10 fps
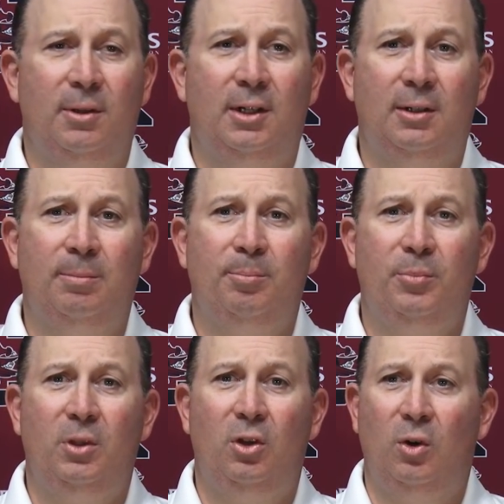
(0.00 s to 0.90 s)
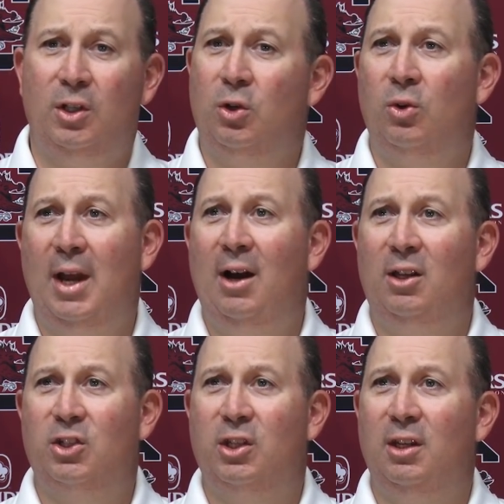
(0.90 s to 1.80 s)
you know, I told
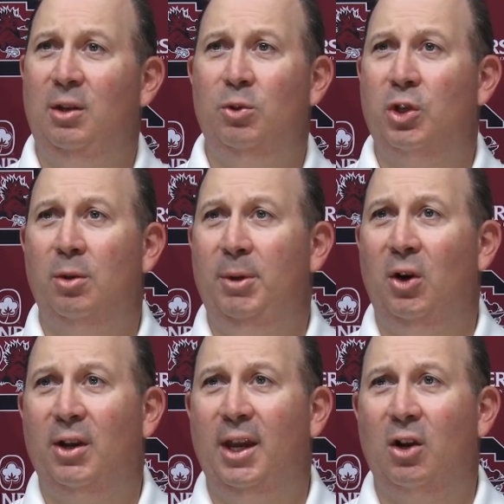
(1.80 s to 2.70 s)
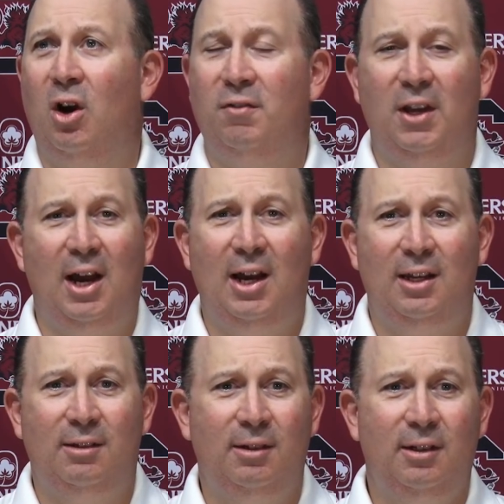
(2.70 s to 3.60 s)
Alex that he was going to be our kickoff guy,
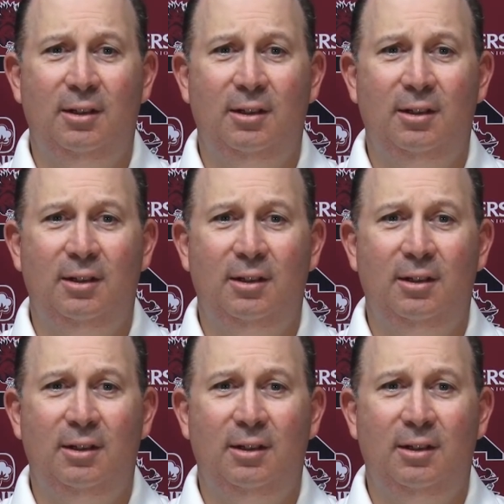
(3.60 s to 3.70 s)
and